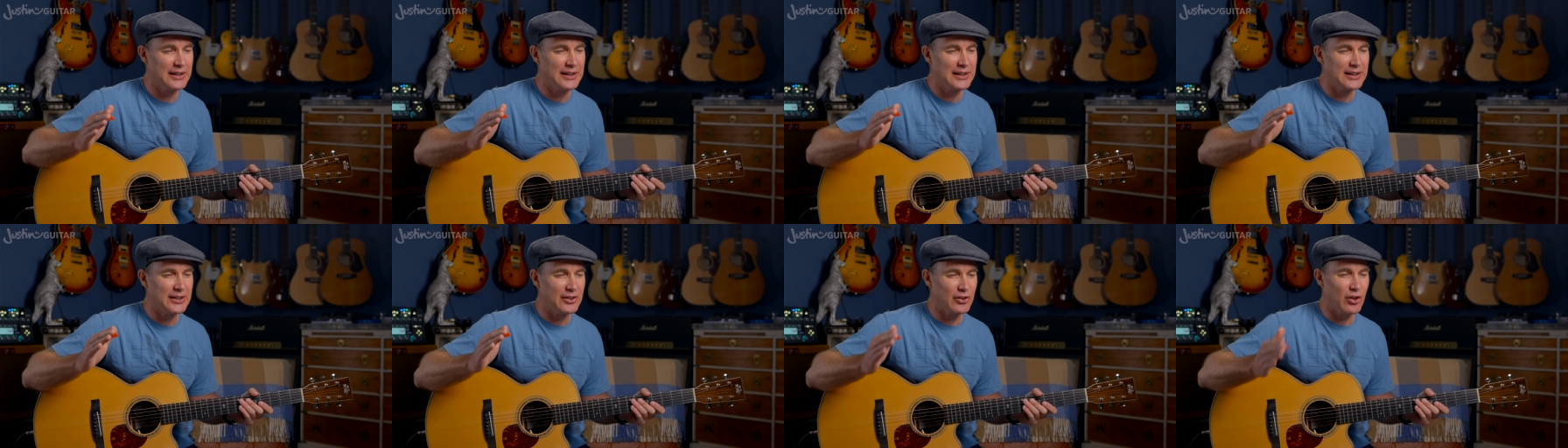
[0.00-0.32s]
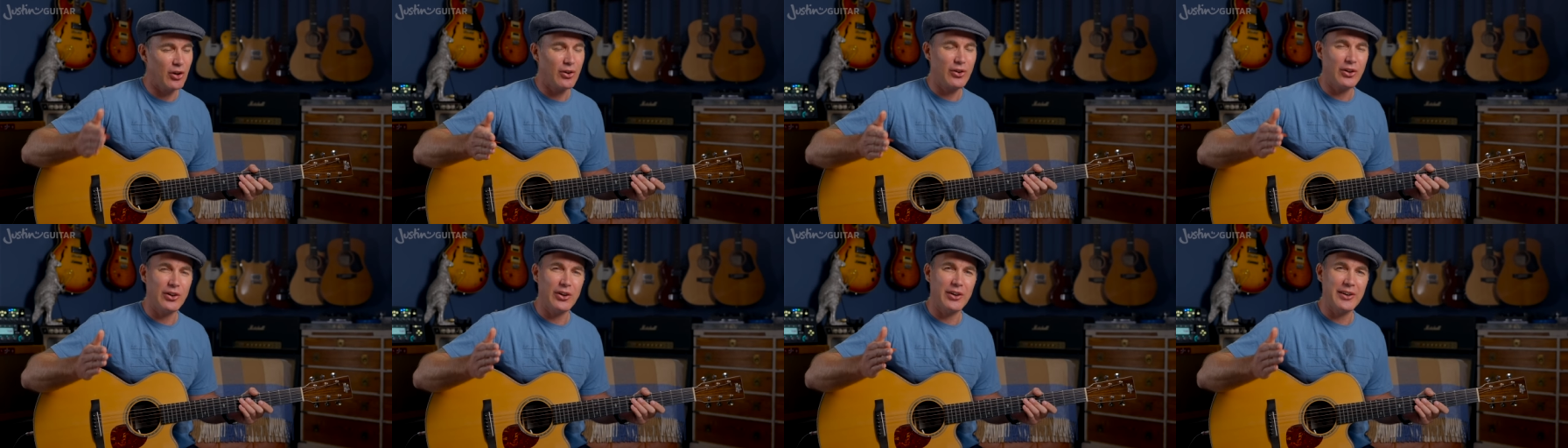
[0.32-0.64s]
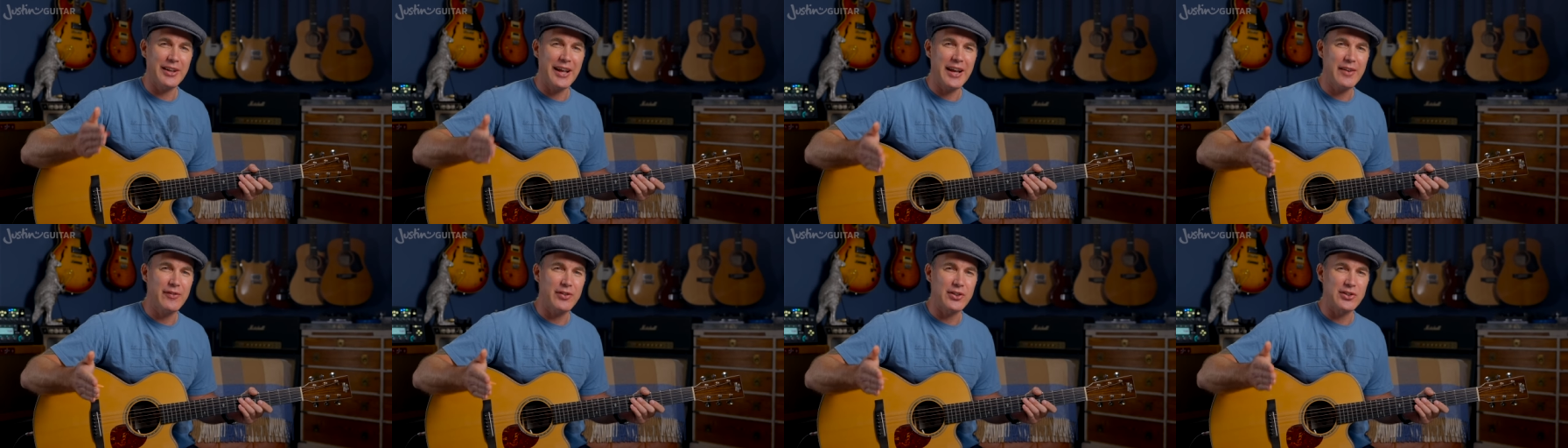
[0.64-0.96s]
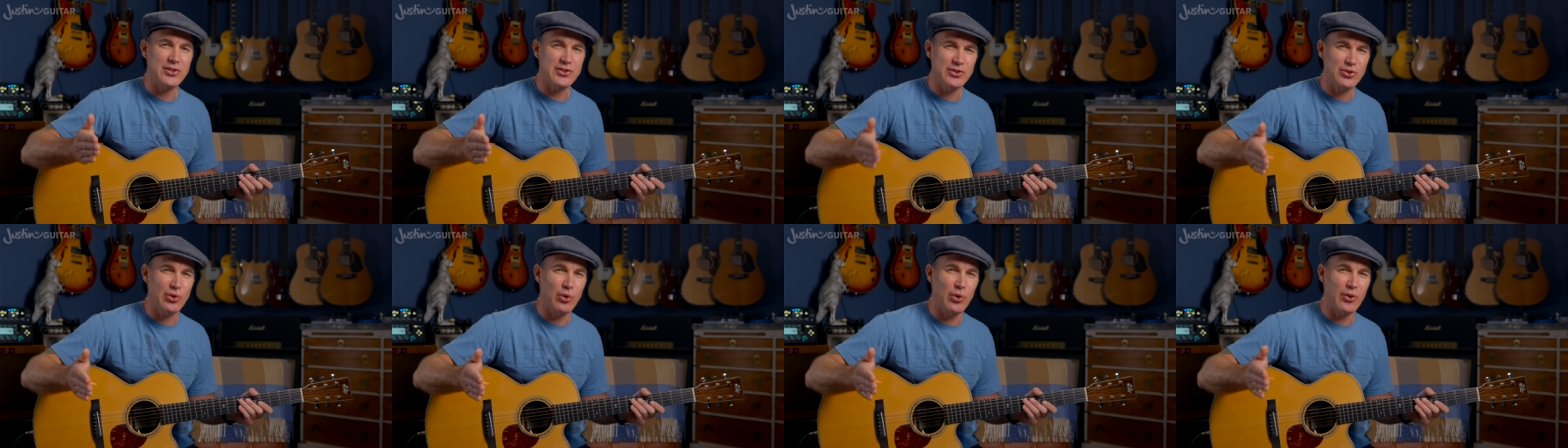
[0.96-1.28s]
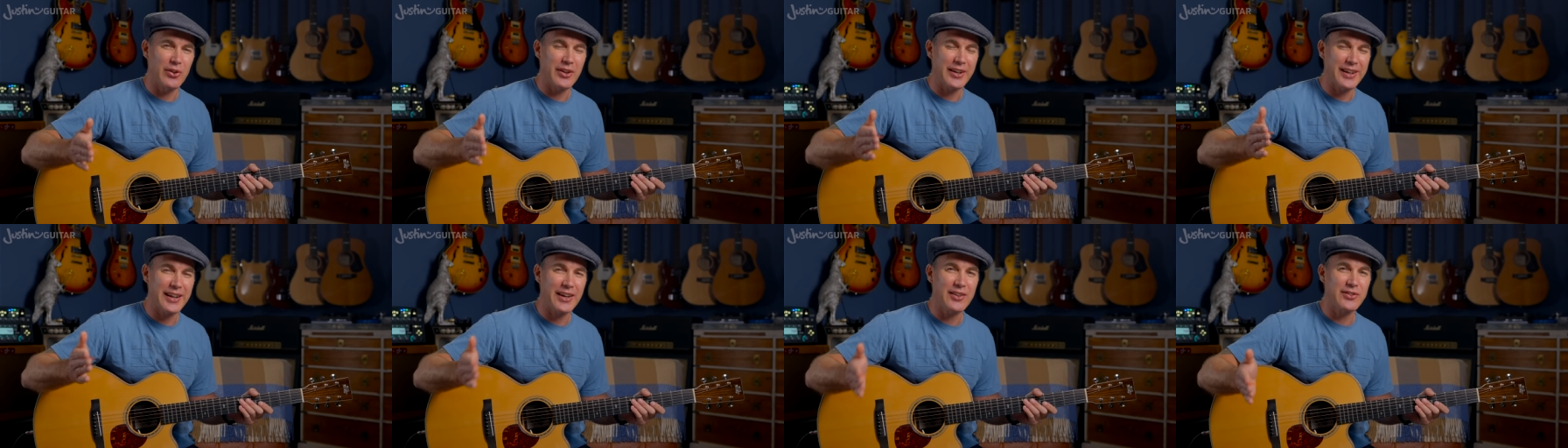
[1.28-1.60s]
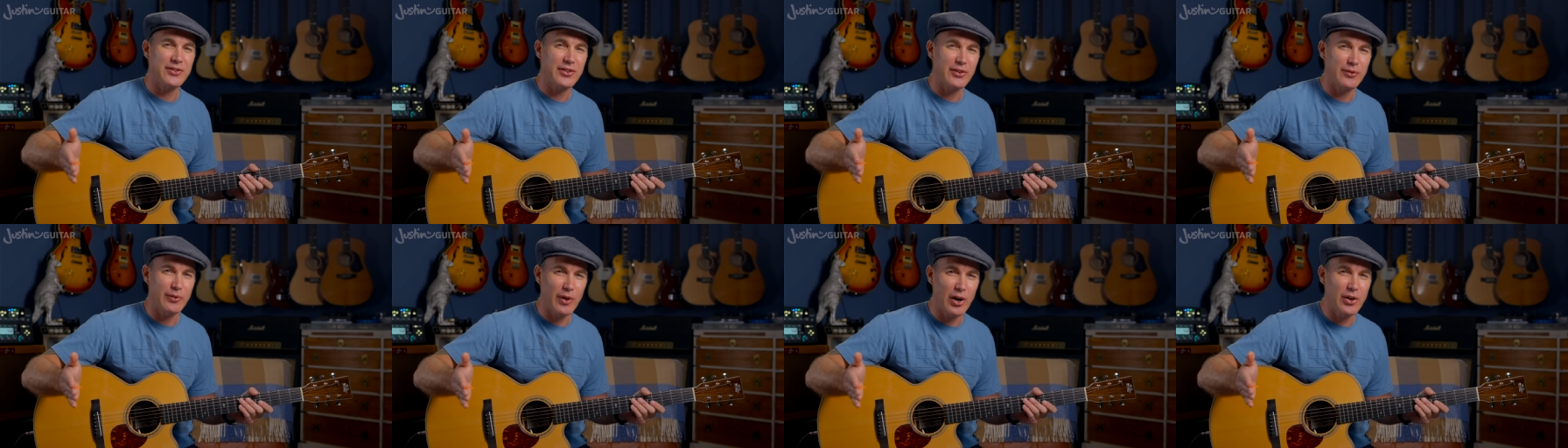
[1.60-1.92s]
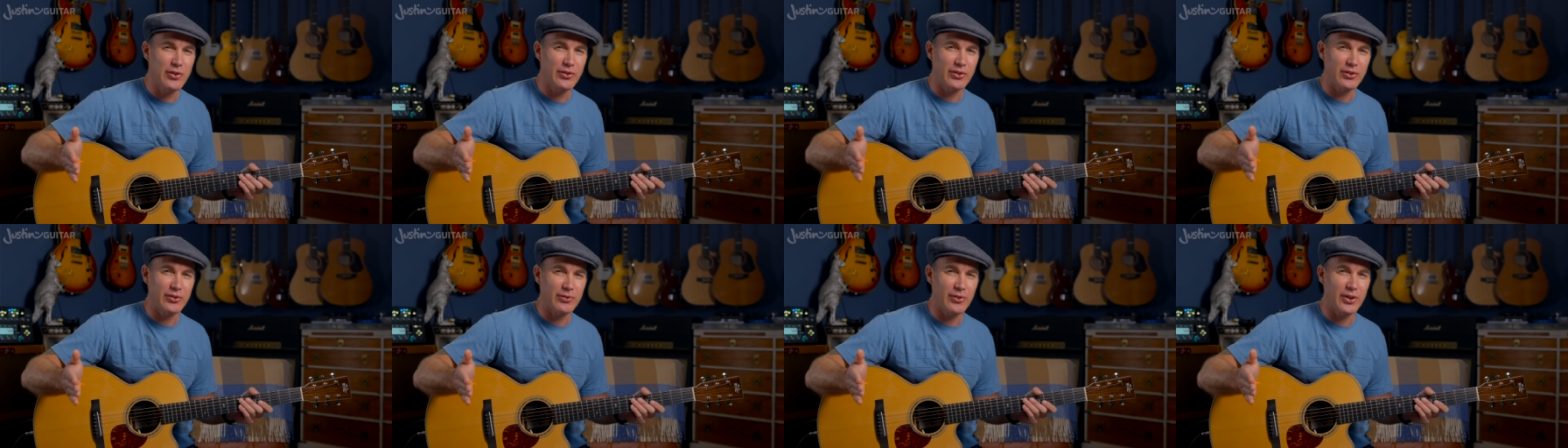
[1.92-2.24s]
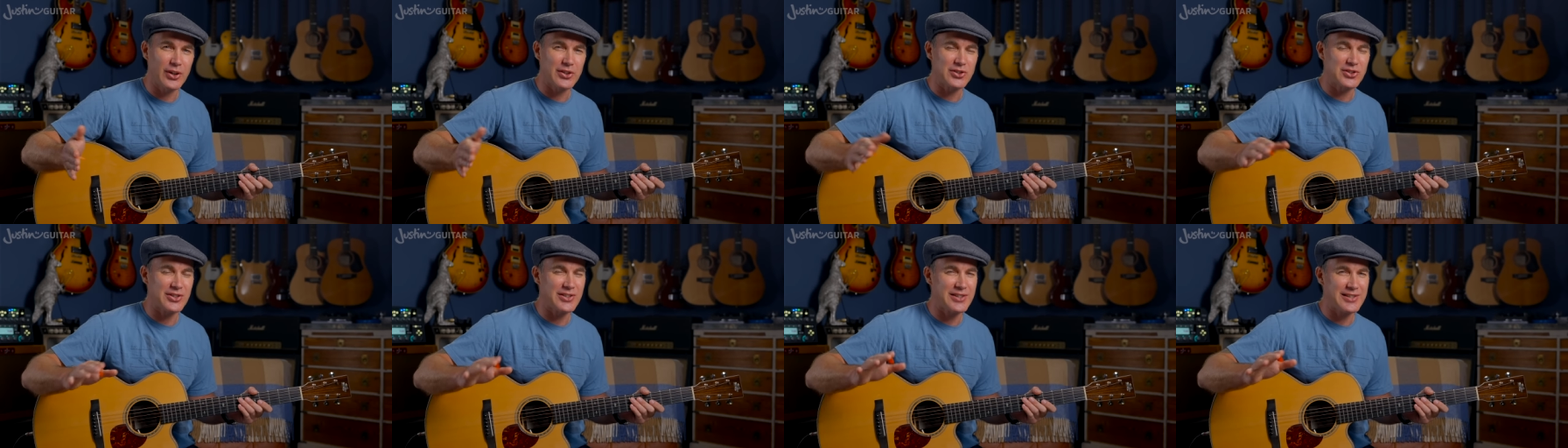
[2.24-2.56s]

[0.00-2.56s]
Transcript: Knocking on Heaven's Door, the Guns N' Roses version.